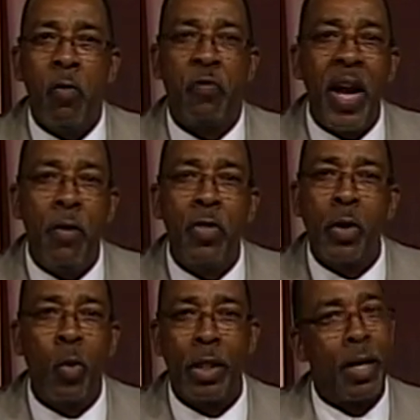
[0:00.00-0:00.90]
Faith
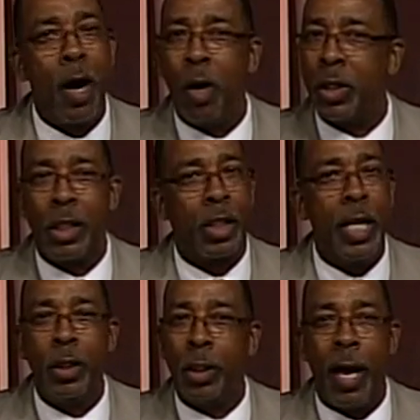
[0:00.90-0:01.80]
is what causes
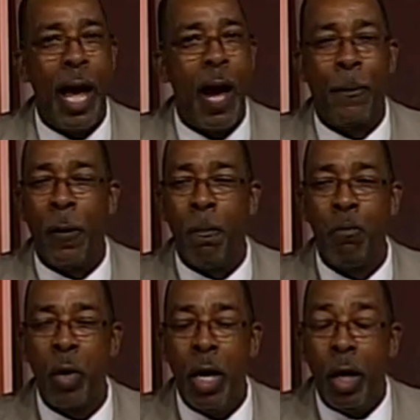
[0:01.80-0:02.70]
things to happen,
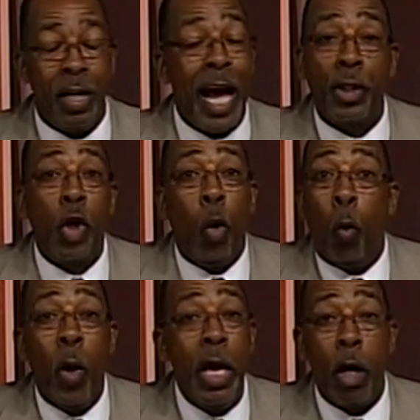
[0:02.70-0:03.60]
not your
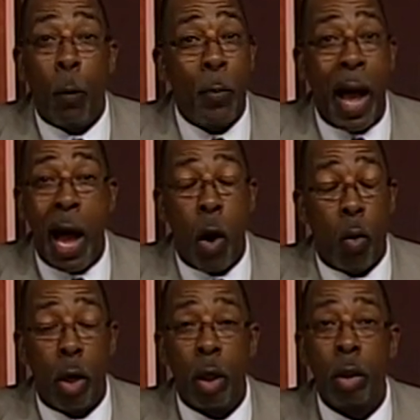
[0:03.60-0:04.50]

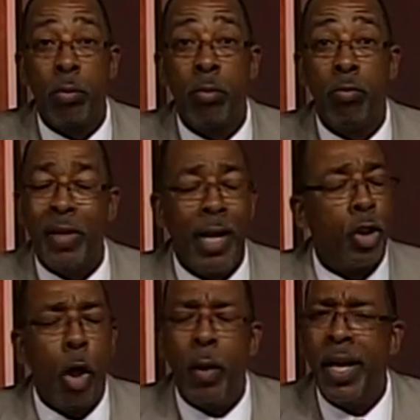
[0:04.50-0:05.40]
willpower, not
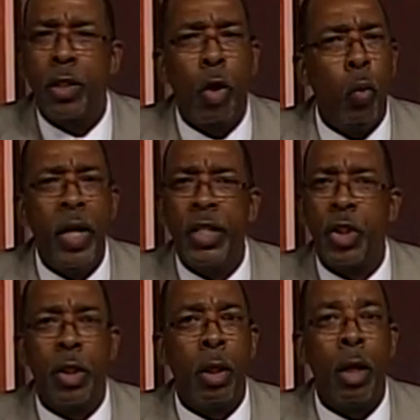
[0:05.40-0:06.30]
your
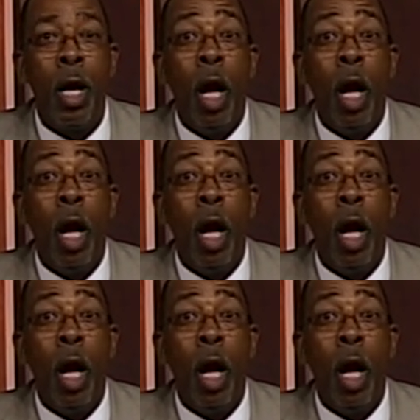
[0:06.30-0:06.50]
intuition.